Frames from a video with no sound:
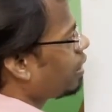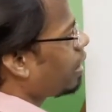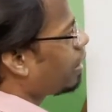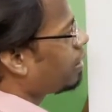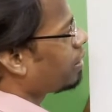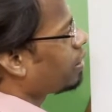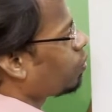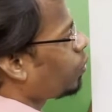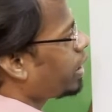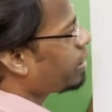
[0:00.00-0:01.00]
and then the
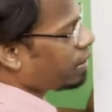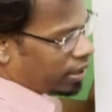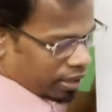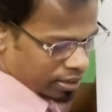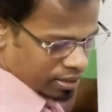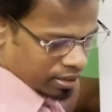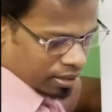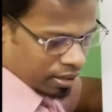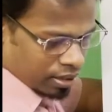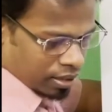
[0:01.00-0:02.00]
width is
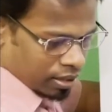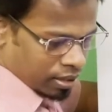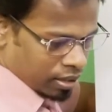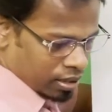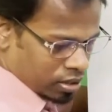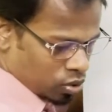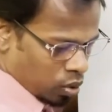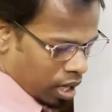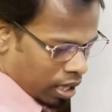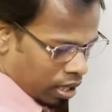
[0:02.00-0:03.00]

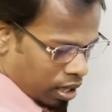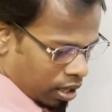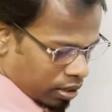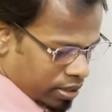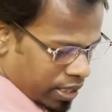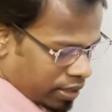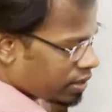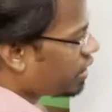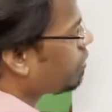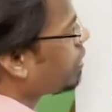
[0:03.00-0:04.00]
10
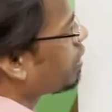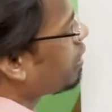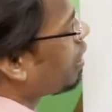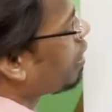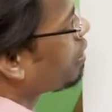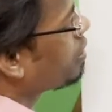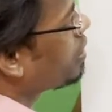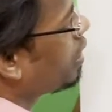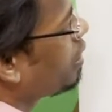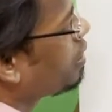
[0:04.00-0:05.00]
centimeter. Yeah, 10